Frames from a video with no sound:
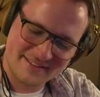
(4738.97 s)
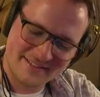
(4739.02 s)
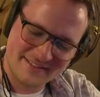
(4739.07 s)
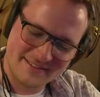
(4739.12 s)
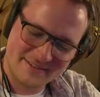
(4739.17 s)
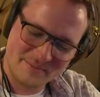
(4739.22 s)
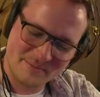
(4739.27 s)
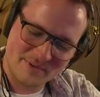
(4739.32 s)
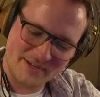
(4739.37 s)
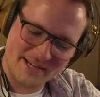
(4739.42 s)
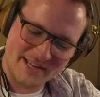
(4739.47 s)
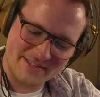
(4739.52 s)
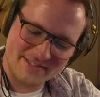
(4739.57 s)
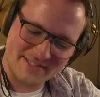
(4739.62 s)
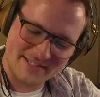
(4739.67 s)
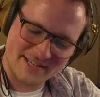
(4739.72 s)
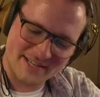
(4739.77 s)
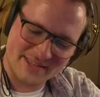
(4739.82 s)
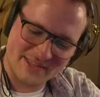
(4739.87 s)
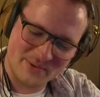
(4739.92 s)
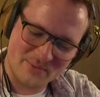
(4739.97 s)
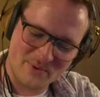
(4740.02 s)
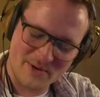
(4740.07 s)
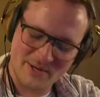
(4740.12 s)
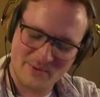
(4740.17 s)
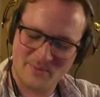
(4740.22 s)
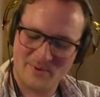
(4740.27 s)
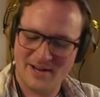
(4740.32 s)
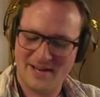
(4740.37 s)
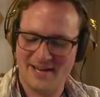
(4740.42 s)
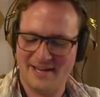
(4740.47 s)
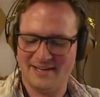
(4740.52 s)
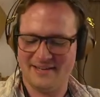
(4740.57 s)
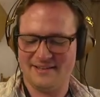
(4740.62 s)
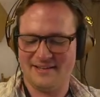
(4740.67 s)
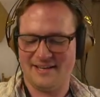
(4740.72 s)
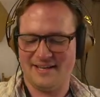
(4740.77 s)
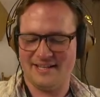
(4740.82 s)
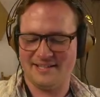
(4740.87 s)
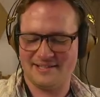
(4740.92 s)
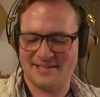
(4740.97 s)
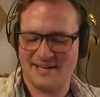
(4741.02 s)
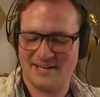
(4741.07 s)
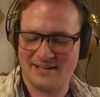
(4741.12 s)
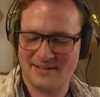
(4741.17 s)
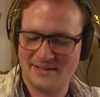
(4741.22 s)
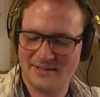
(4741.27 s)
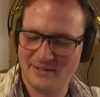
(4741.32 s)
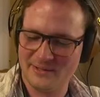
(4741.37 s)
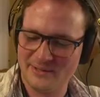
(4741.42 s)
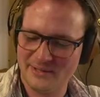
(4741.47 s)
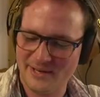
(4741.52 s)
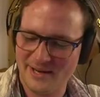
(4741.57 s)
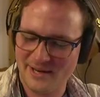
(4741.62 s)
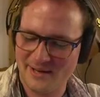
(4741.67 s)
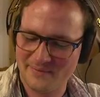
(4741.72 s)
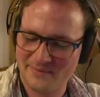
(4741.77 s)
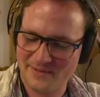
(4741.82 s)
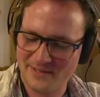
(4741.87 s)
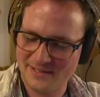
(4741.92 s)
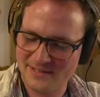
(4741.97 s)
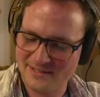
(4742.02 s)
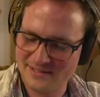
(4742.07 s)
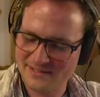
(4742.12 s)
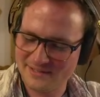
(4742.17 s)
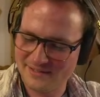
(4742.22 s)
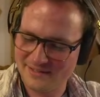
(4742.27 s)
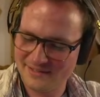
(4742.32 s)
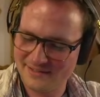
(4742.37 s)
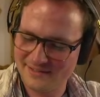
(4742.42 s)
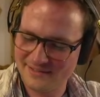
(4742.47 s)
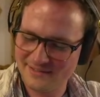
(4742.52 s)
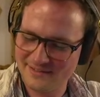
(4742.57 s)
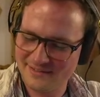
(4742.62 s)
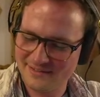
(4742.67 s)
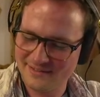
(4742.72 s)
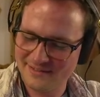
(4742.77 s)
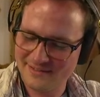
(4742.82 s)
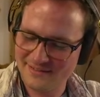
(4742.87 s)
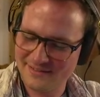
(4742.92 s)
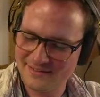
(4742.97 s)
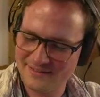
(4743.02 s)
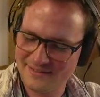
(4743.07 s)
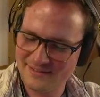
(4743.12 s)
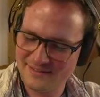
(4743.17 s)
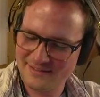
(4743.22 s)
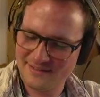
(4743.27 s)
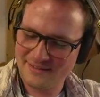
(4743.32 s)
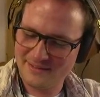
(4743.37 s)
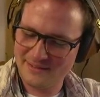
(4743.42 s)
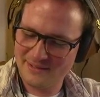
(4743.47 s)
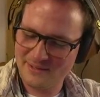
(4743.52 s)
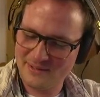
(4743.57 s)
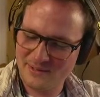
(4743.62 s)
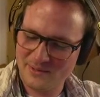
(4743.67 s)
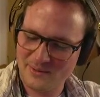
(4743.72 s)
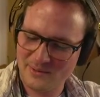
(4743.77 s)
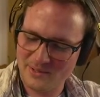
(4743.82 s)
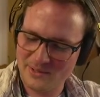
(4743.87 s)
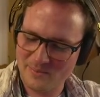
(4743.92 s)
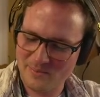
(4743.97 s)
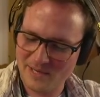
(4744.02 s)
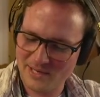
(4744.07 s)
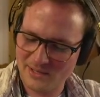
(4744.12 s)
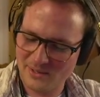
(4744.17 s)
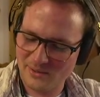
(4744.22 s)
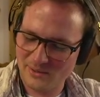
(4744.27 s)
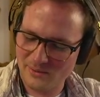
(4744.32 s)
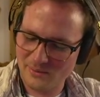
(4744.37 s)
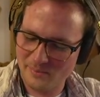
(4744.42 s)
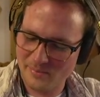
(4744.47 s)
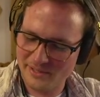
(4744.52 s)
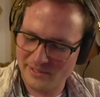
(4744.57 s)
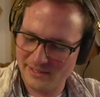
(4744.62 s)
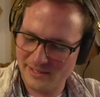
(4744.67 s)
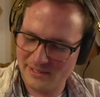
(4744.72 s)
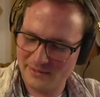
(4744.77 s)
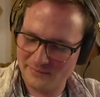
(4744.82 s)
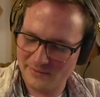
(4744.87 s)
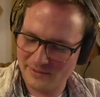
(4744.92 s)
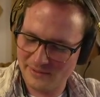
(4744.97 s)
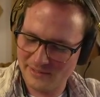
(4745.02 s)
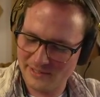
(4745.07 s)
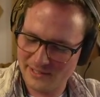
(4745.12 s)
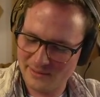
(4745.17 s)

pronouncing it the one way, and it's like clearly obvious. Or you make a whole bit out of it like I'm